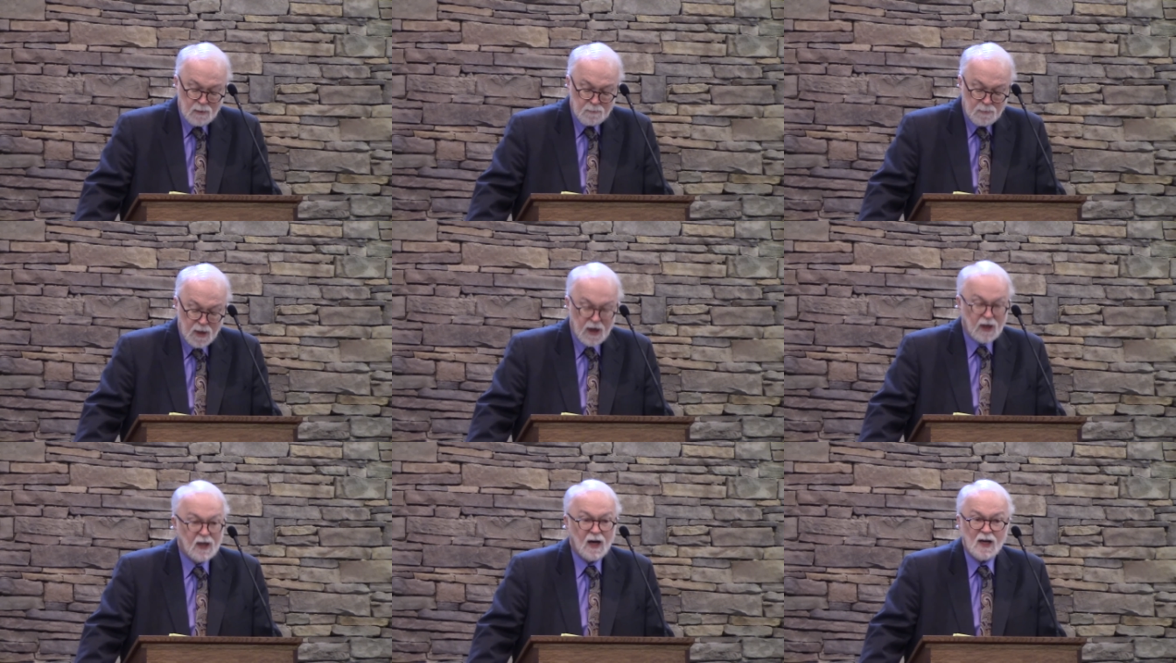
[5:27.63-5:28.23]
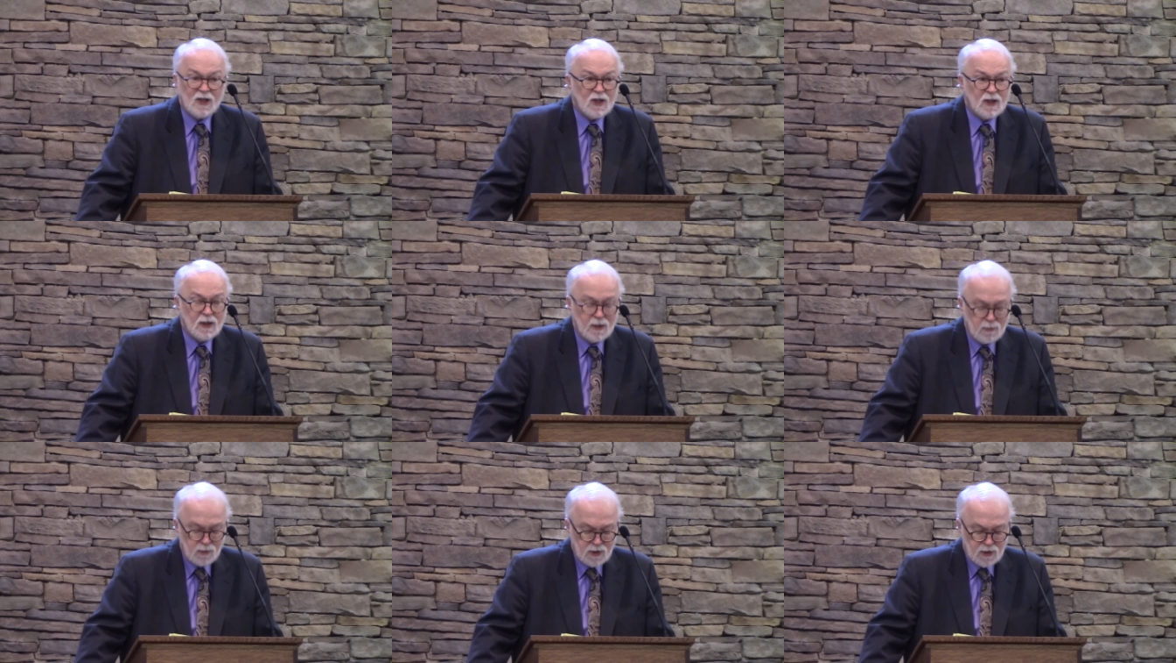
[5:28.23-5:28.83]
But
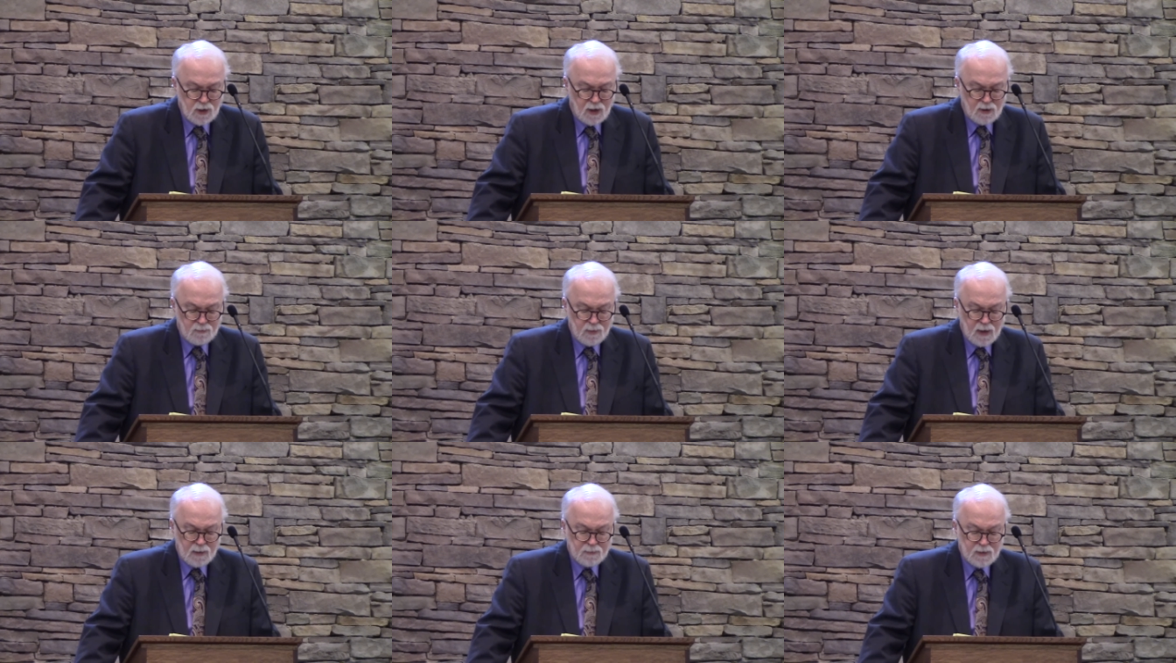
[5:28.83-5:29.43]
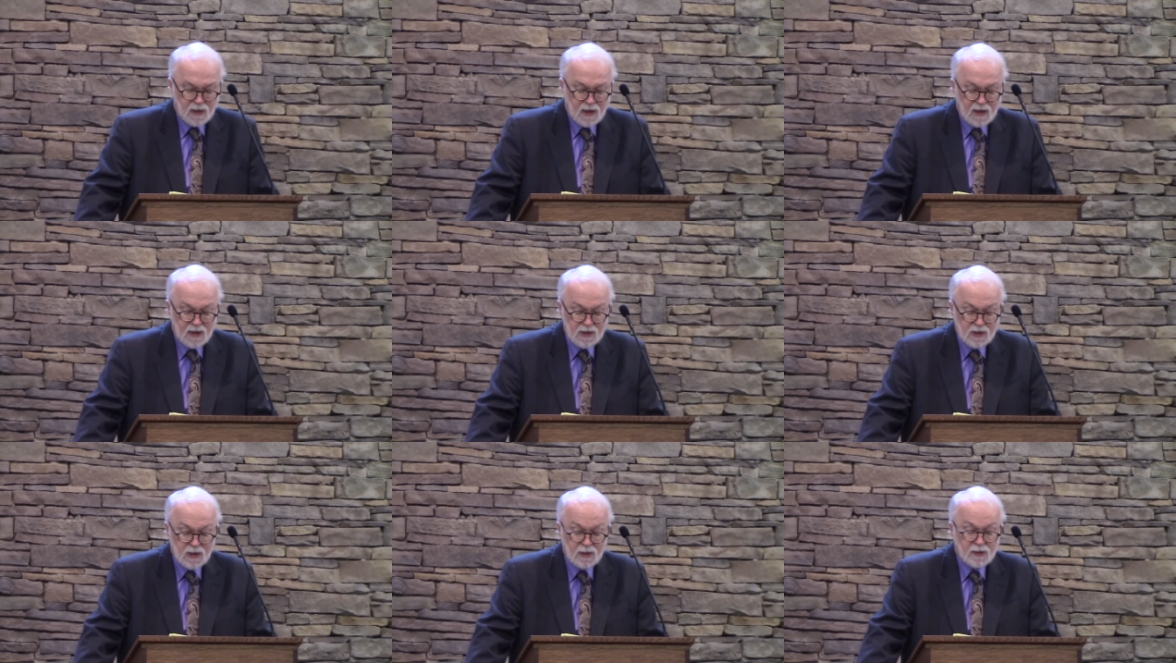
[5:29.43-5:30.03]
Augustine was not
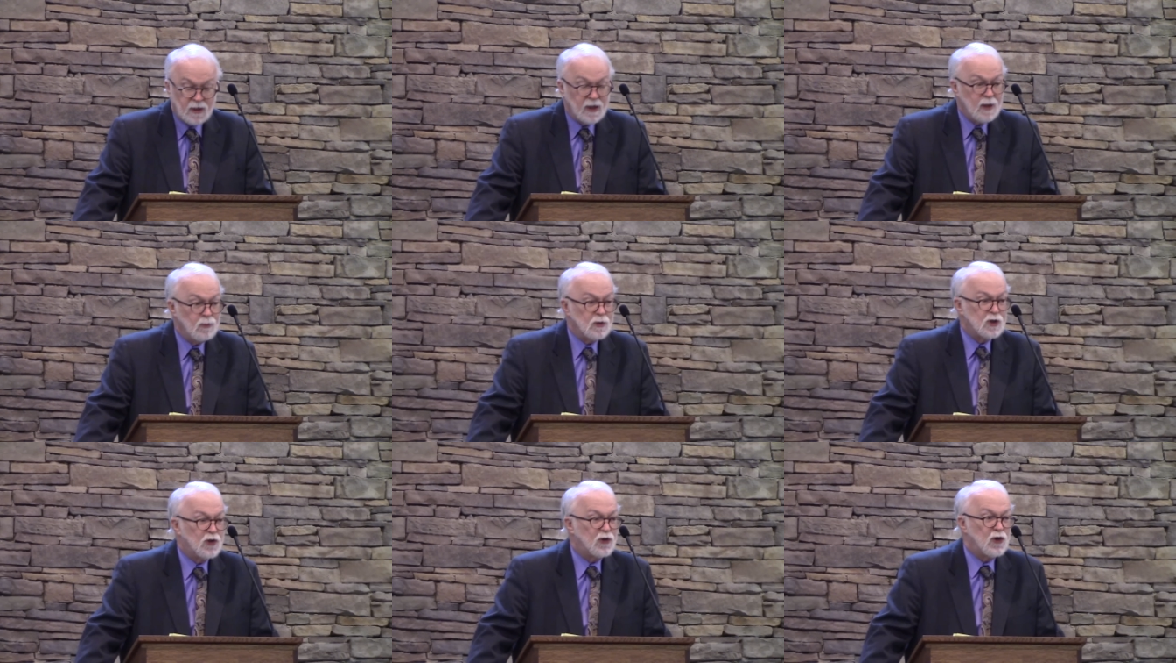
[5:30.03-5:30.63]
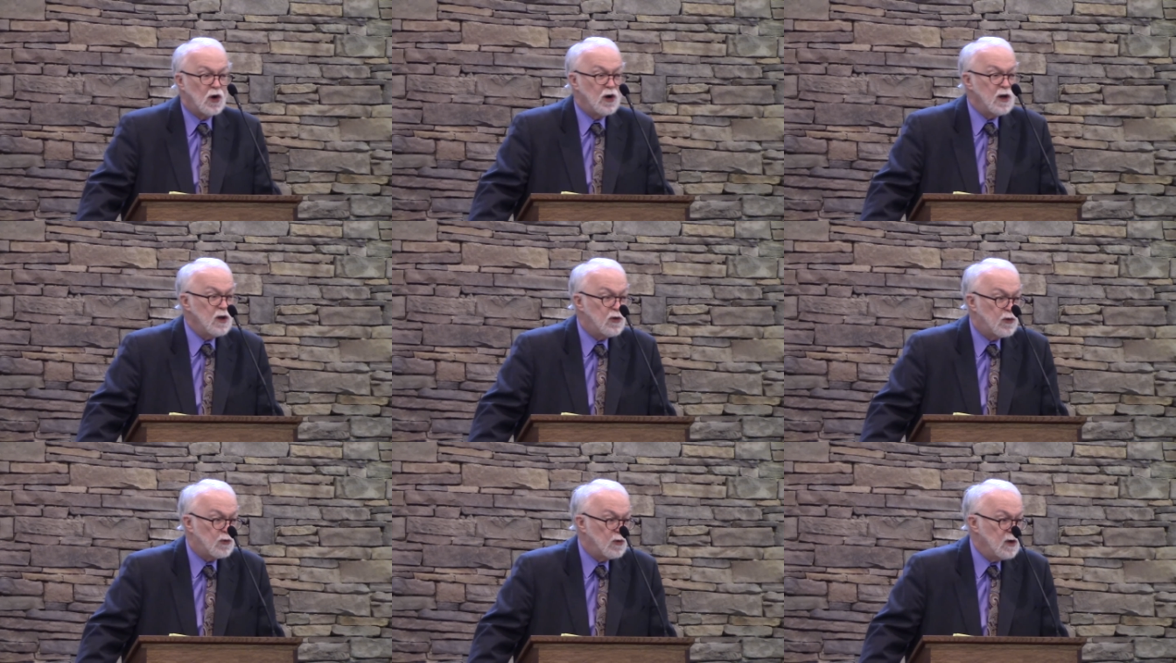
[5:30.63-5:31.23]
baptized until he was
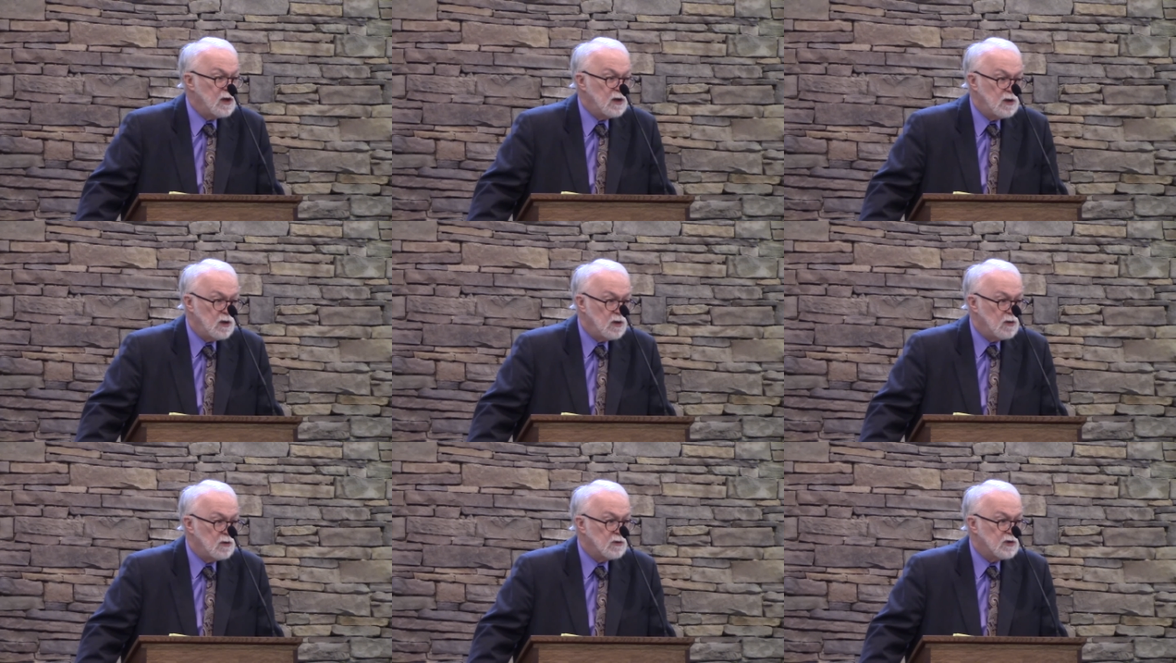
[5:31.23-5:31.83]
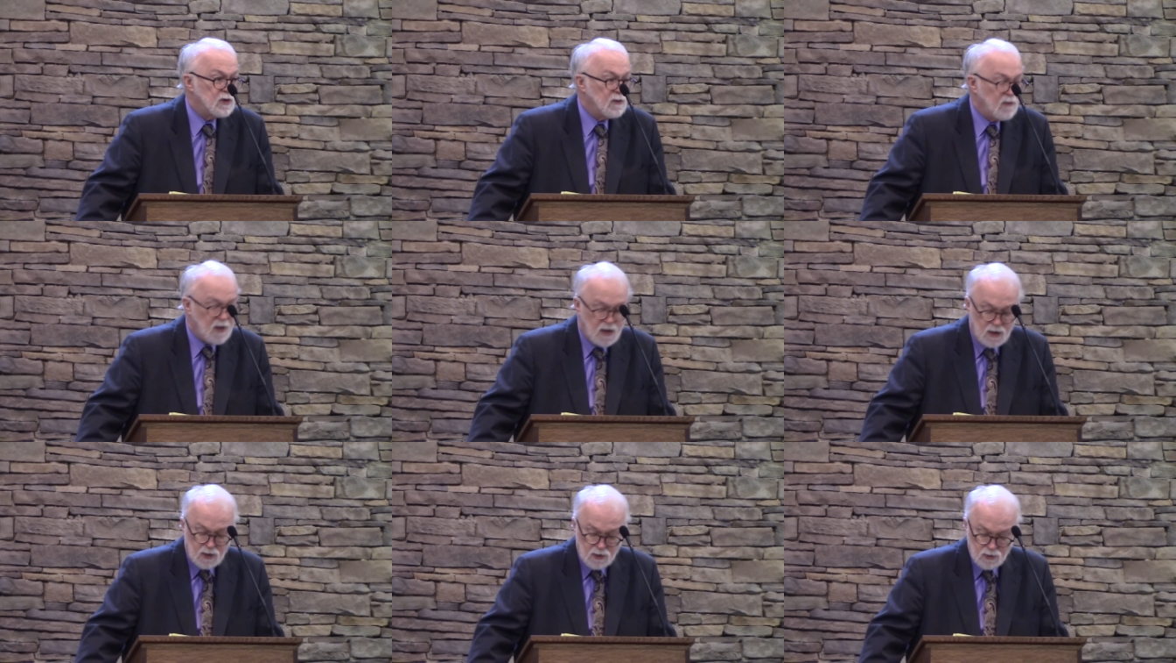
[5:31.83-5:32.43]
33 years of
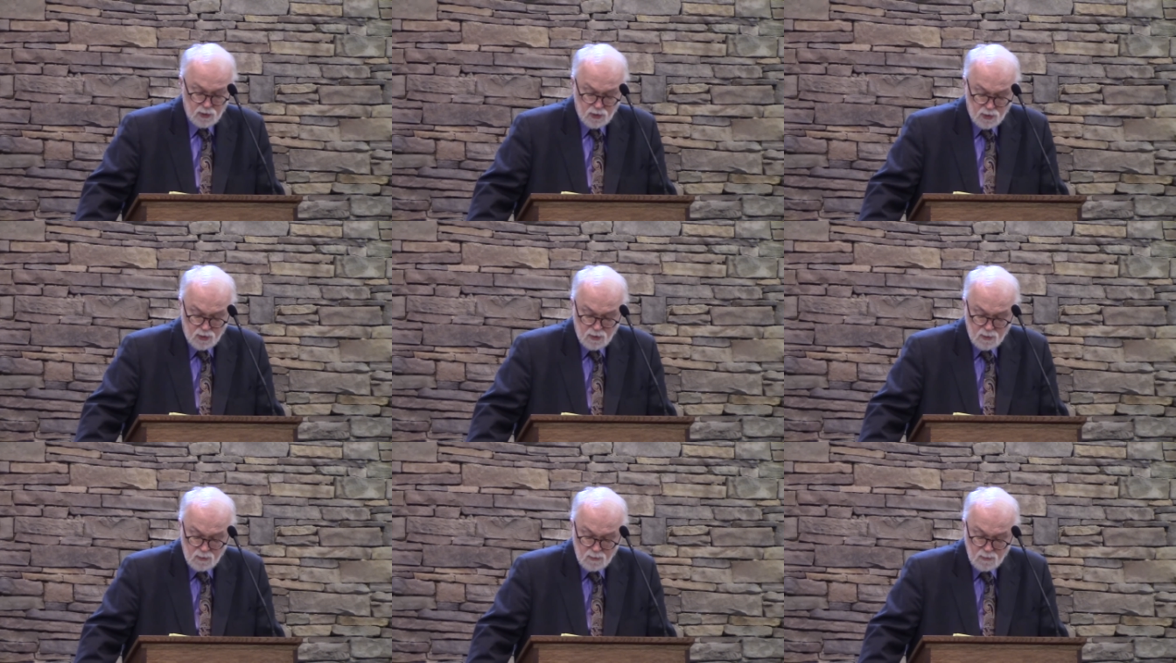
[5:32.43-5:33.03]
age.